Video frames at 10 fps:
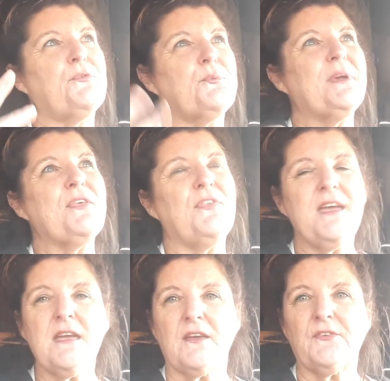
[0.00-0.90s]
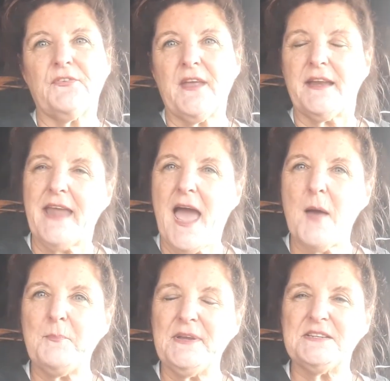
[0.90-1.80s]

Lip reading: three things that had happened